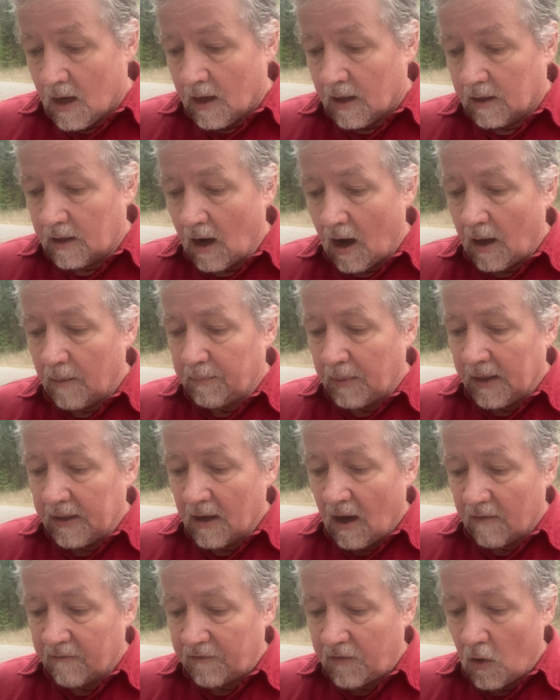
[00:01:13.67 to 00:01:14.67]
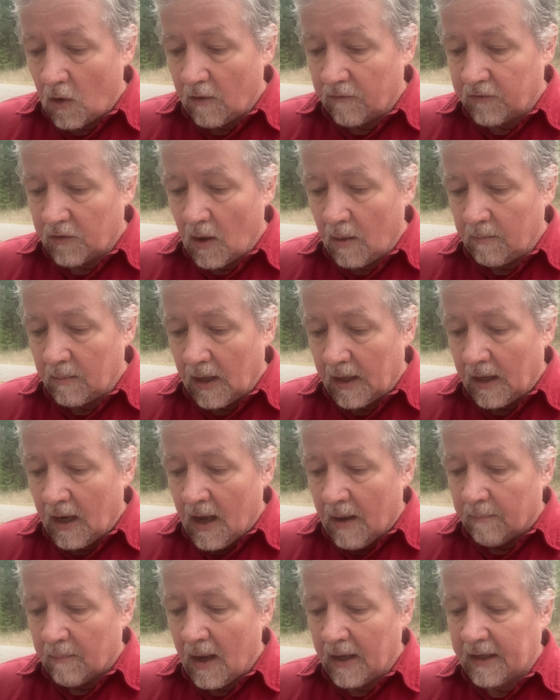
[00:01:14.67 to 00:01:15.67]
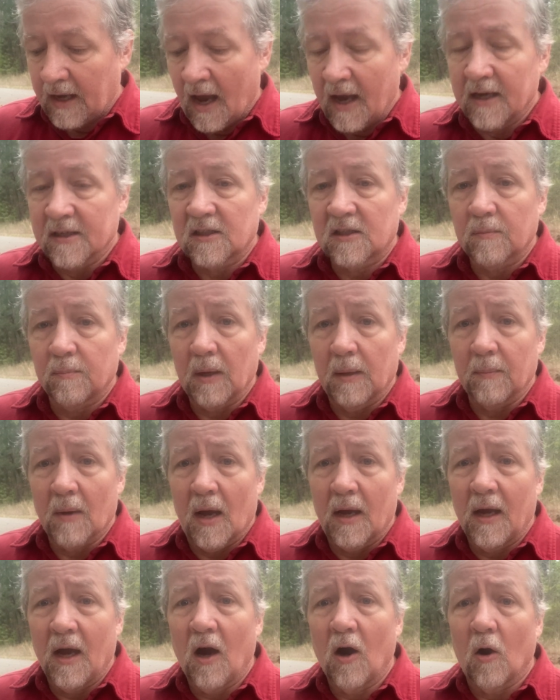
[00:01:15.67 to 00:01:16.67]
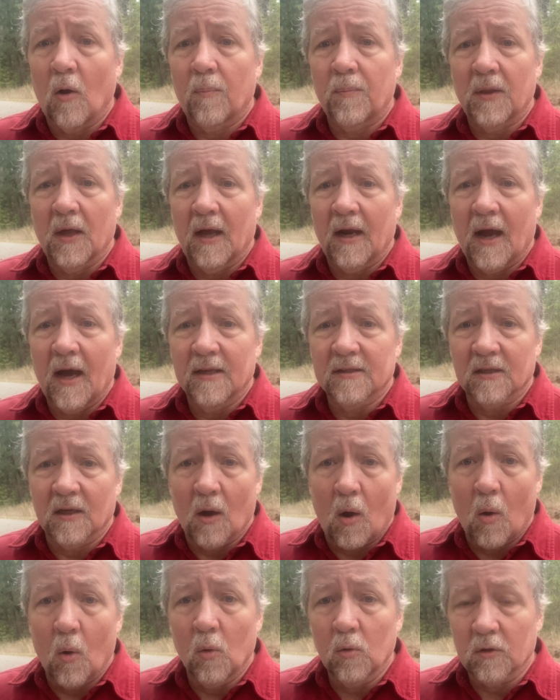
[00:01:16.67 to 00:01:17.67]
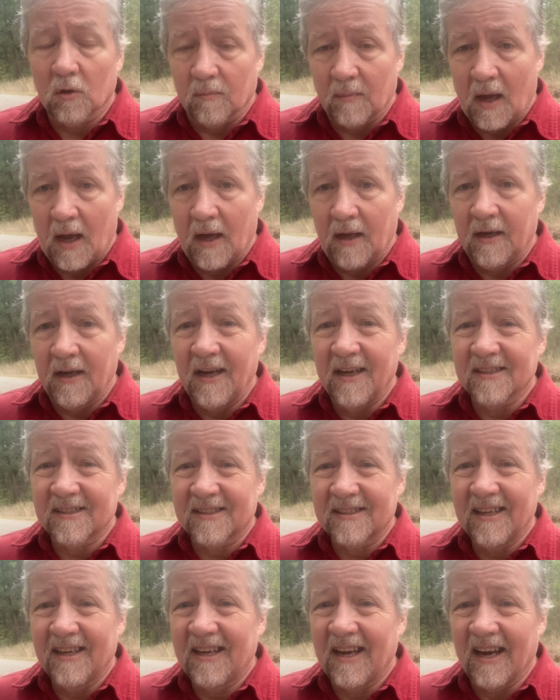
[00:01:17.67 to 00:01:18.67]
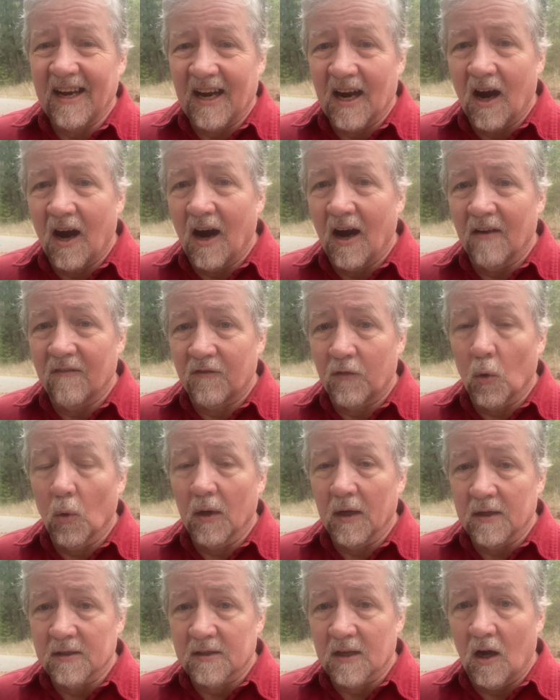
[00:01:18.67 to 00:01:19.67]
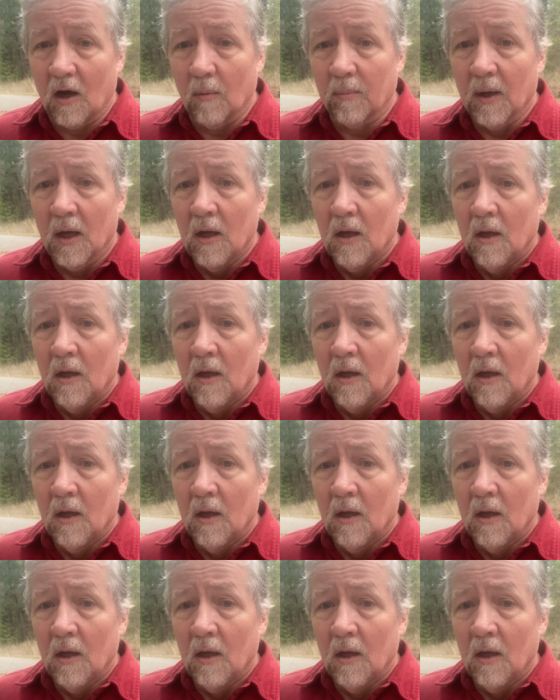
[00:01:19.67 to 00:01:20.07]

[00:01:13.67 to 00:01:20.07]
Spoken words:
God, be not far from me. Make haste to be my help. That as an older man, he is seeking God for his help.